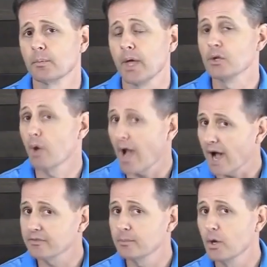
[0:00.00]
And you
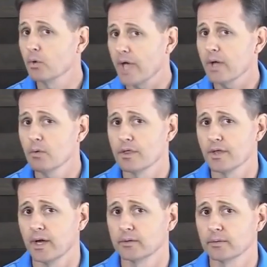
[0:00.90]
have to be okay with
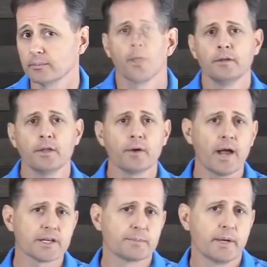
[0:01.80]
that. Another
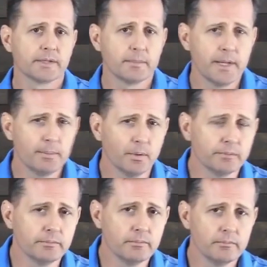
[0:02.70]
aspect that
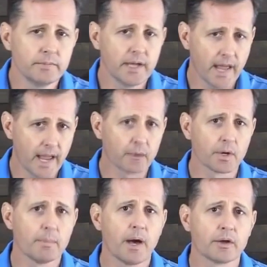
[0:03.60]
people get
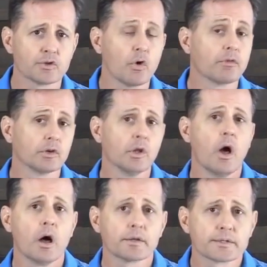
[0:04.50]
angry about is over
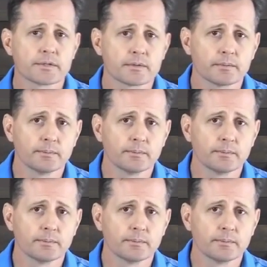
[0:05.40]
loss.